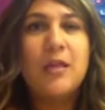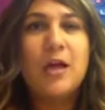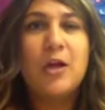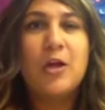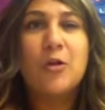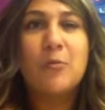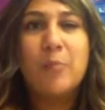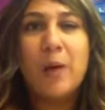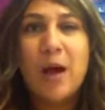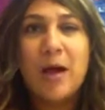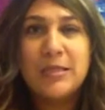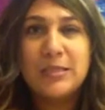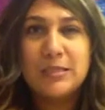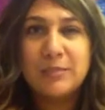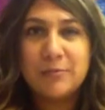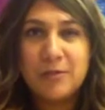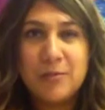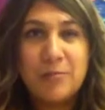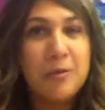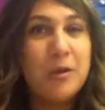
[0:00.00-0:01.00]
that could
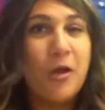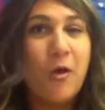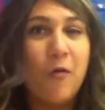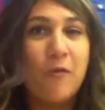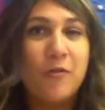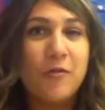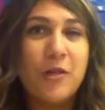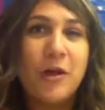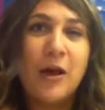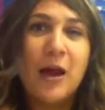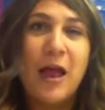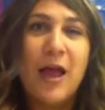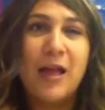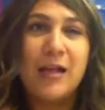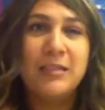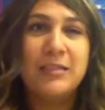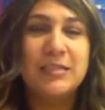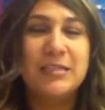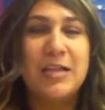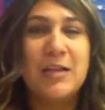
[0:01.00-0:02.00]
possibly be over their
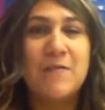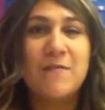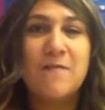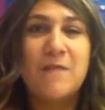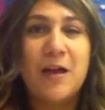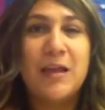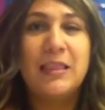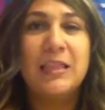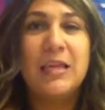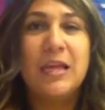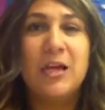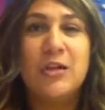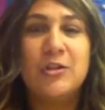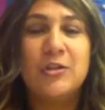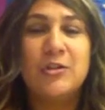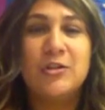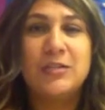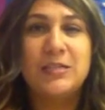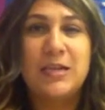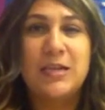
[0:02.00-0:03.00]
heads and they finally
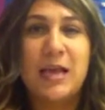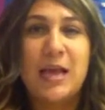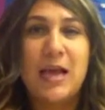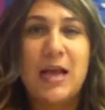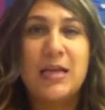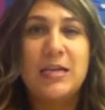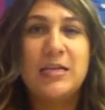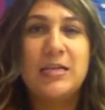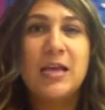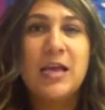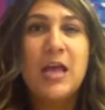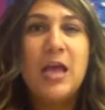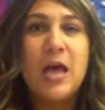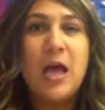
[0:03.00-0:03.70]
understand